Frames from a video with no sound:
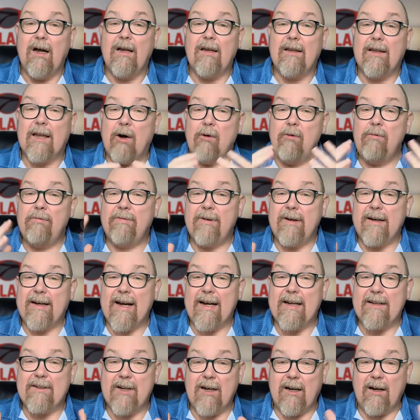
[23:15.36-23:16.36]
Don't
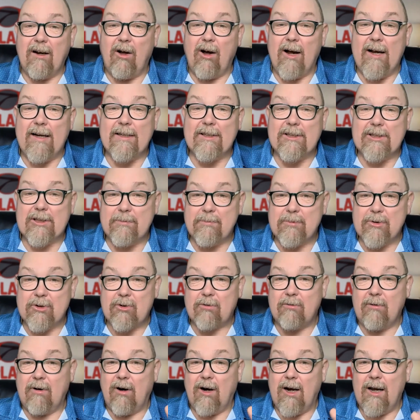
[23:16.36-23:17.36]
forget to like,
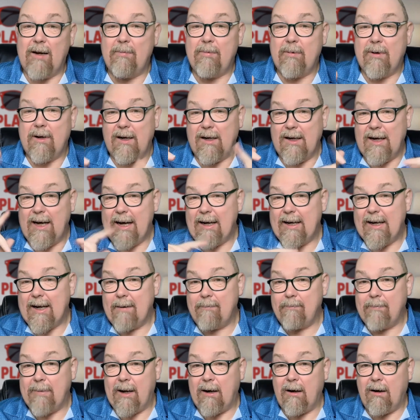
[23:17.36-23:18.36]
subscribe, and hit
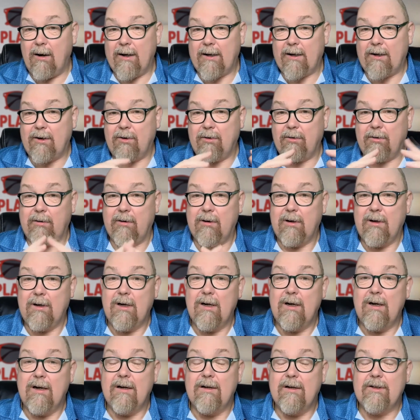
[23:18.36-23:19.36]
that bell icon
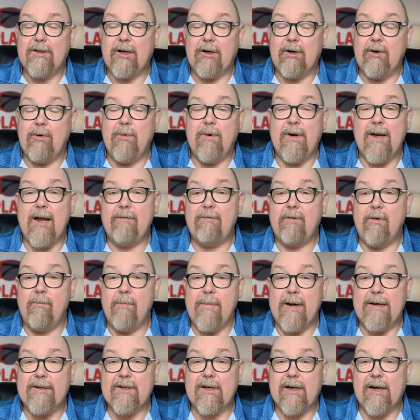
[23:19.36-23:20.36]
so you never
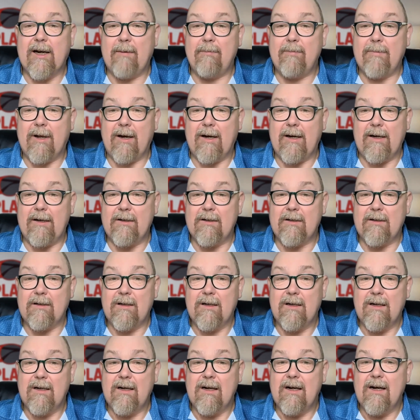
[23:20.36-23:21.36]
miss an update.
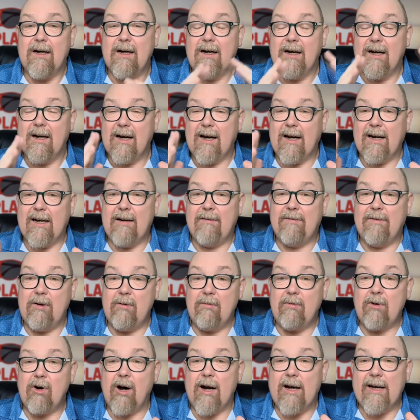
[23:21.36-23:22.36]
And if
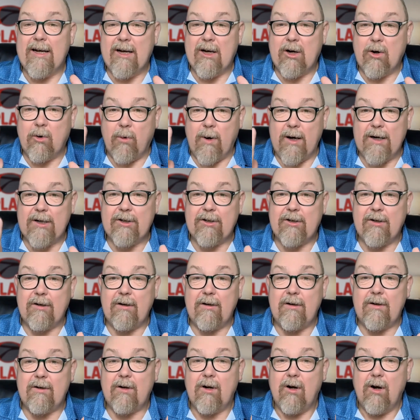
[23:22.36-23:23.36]
you've got any
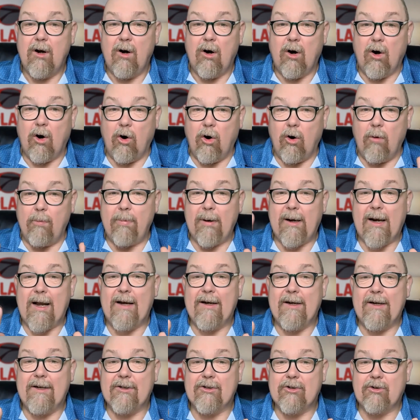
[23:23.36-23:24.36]
questions or
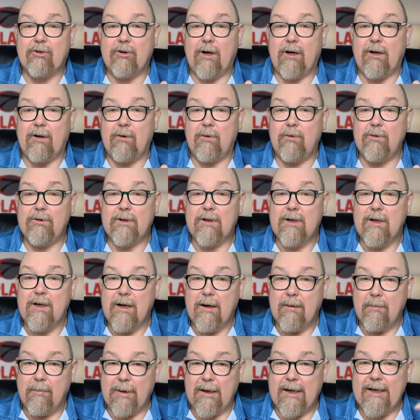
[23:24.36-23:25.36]
planning struggles,
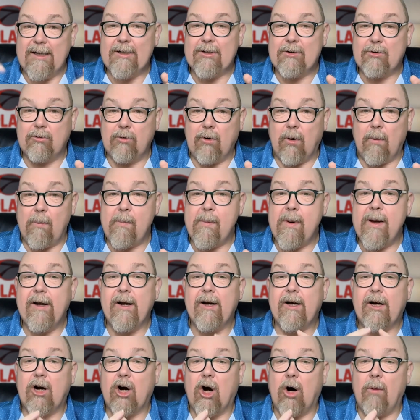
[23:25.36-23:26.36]
please drop them in
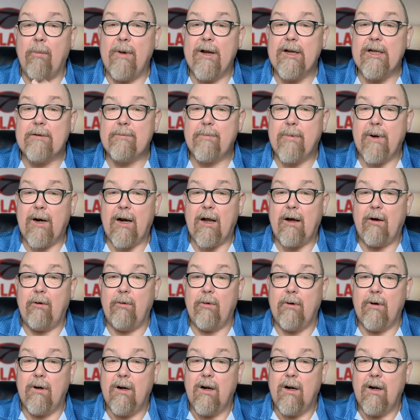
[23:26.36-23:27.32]
the comments below.